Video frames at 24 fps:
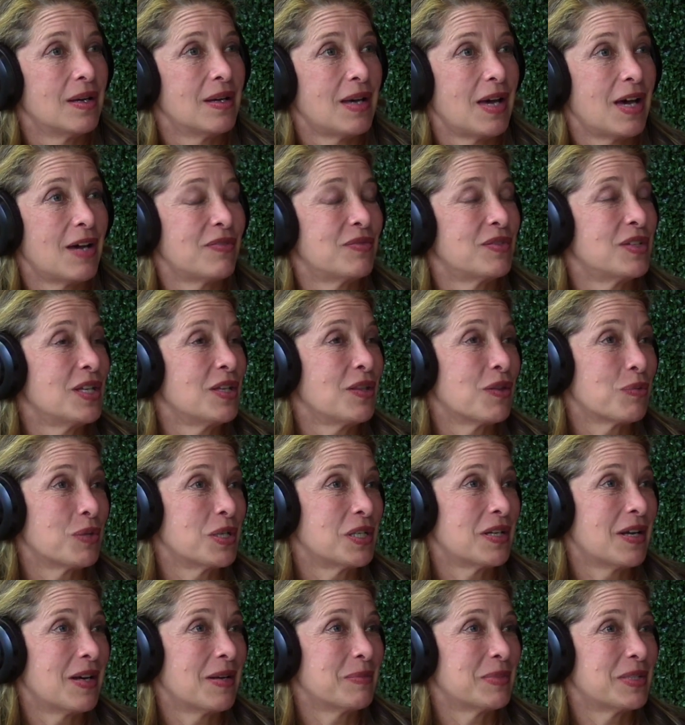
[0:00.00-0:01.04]
have to eat
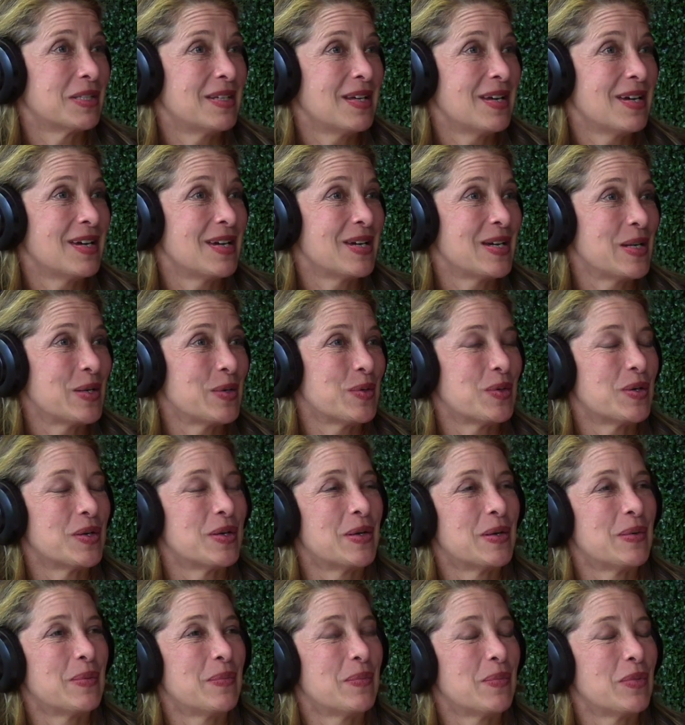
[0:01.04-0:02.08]
3 times a day,
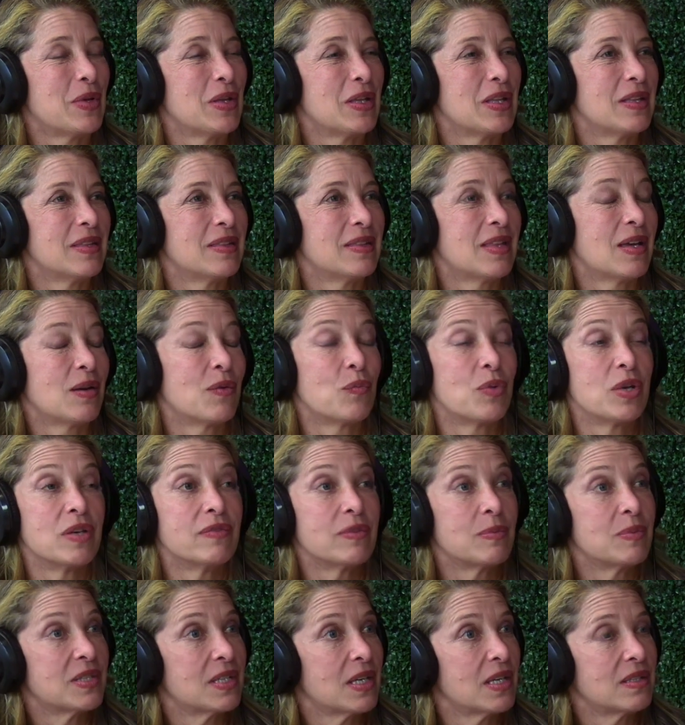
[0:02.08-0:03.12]
that
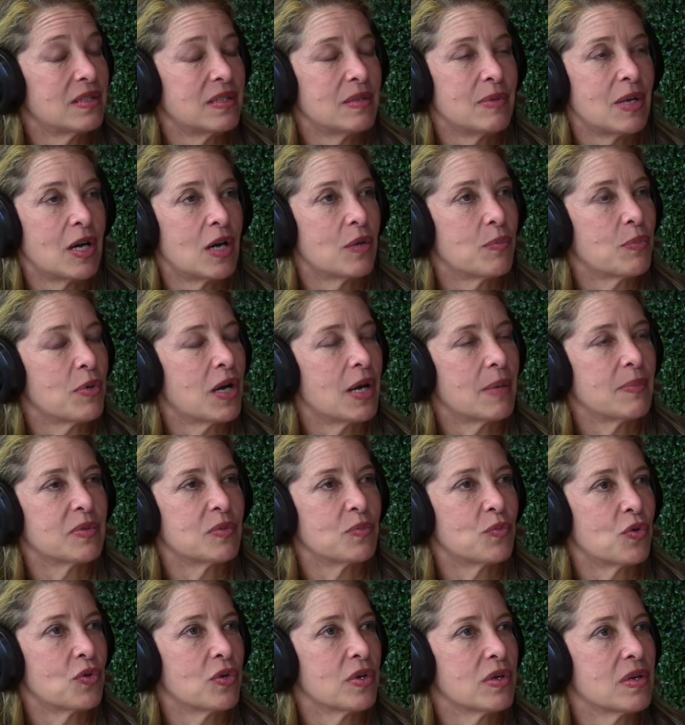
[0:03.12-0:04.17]
we've obsessed about
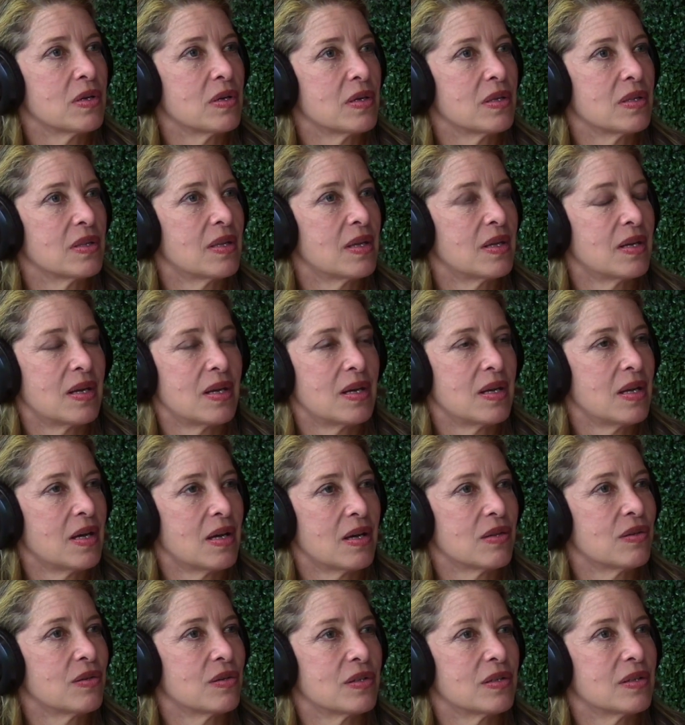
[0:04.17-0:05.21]
perhaps more than any
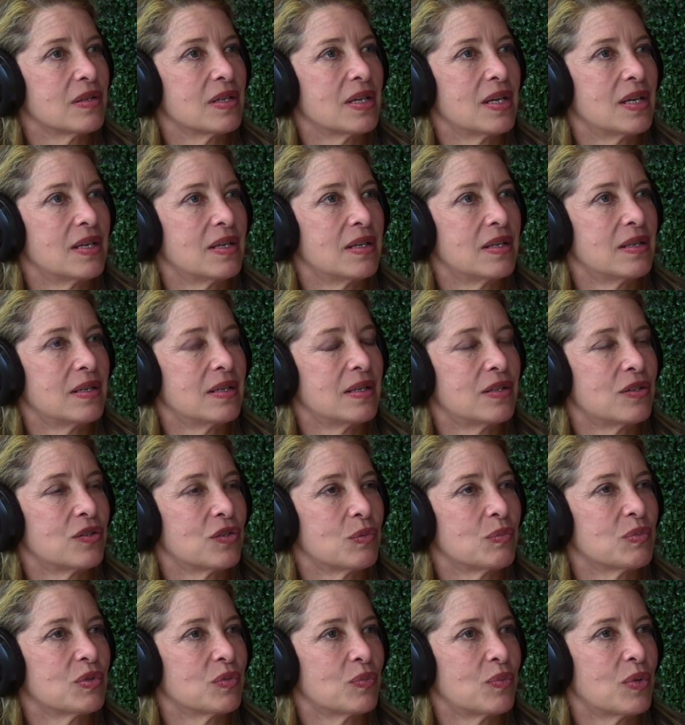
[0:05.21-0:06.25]
other in
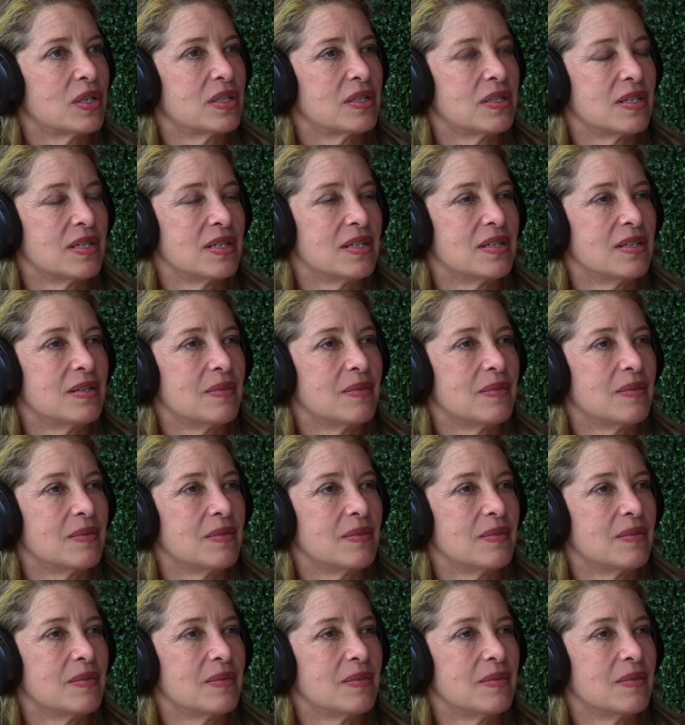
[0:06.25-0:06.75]
terms of what to